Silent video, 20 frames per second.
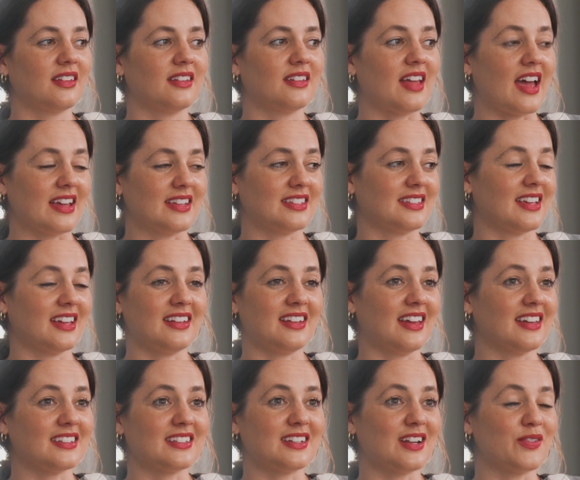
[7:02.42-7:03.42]
I said
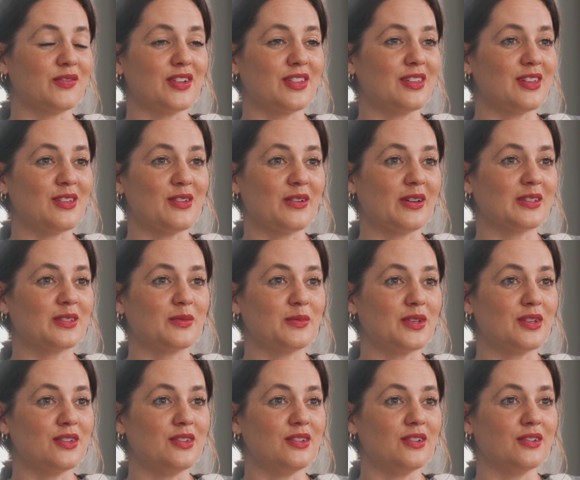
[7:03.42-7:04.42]
yes to everything you asked me
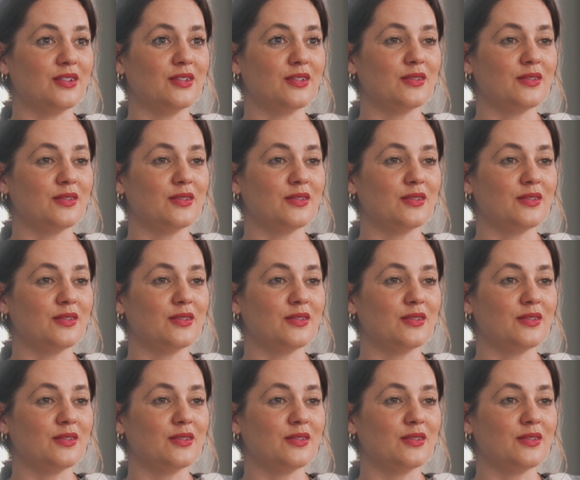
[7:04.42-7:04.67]
to do.